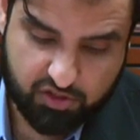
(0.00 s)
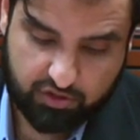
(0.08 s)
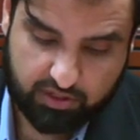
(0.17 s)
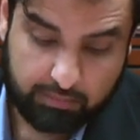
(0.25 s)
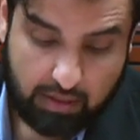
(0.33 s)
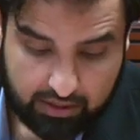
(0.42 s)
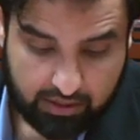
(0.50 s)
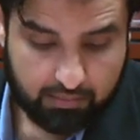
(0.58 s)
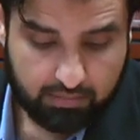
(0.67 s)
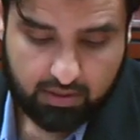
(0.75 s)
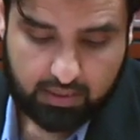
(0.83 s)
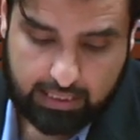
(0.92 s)
century
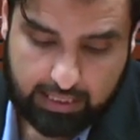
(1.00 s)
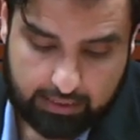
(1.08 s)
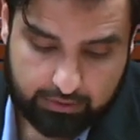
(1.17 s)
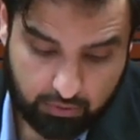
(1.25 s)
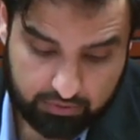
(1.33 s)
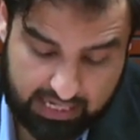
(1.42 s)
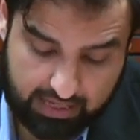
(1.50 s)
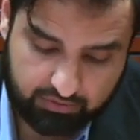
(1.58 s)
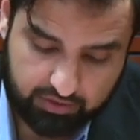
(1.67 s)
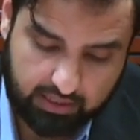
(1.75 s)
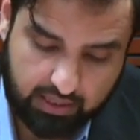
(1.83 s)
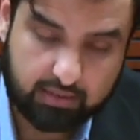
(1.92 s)
Maghreb, North
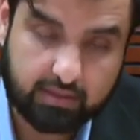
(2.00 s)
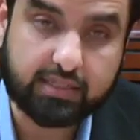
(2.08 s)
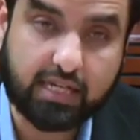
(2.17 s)
Africa,